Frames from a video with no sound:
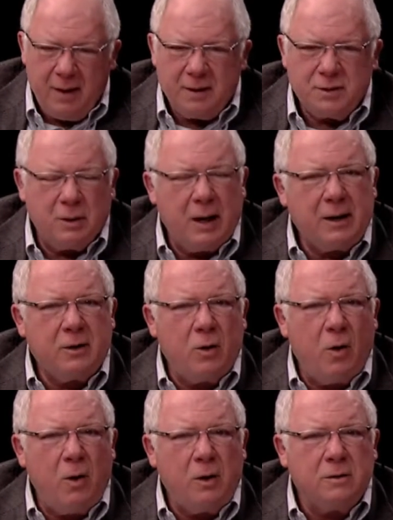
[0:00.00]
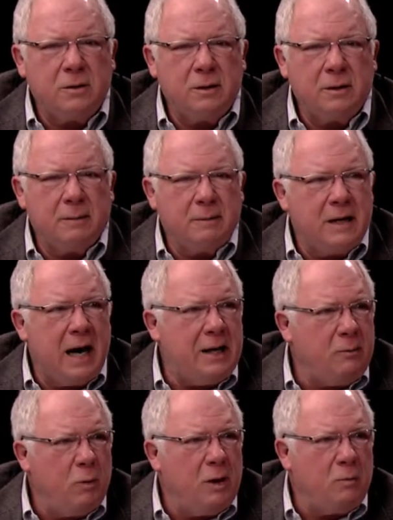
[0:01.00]
So I called
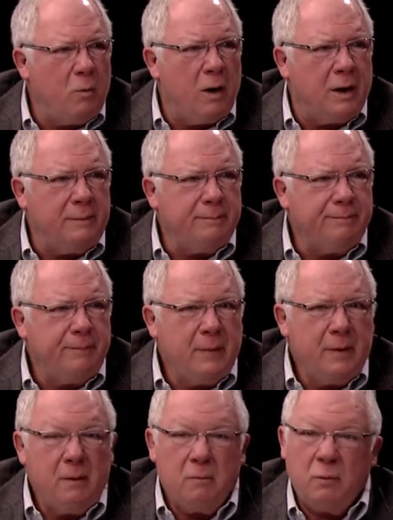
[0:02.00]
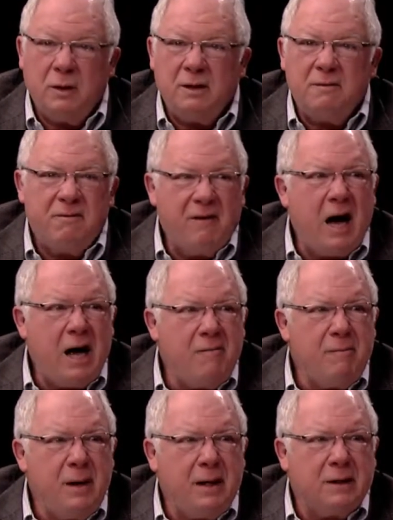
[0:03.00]
911. Within
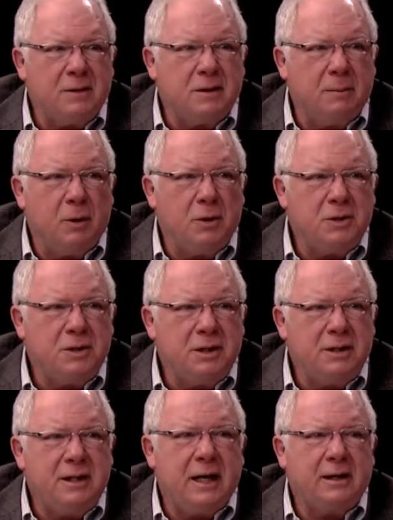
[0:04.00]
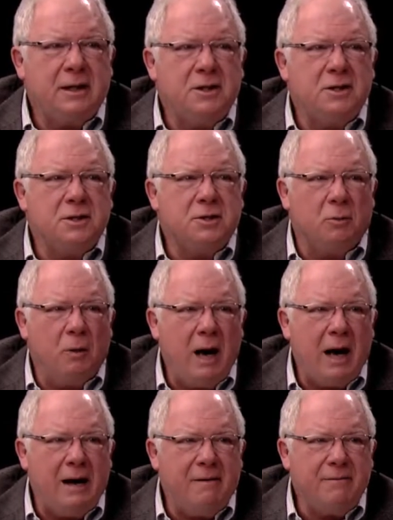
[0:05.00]
5 minutes, the emergency technicians
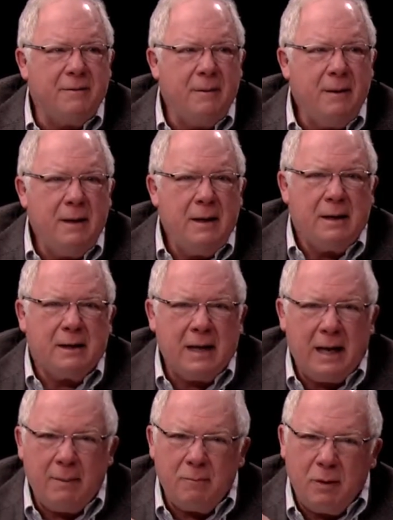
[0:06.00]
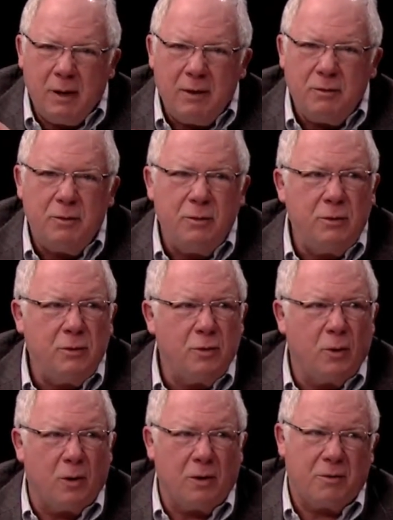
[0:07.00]
arrived, came into the
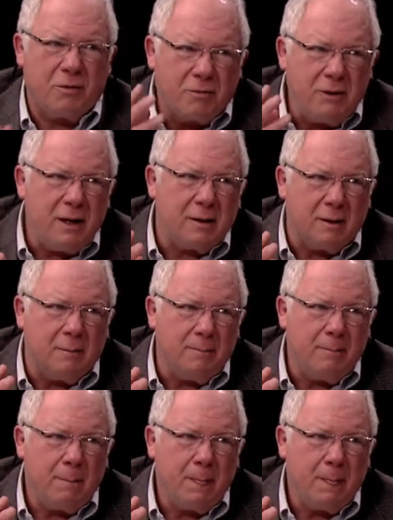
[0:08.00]
door, 3 of them.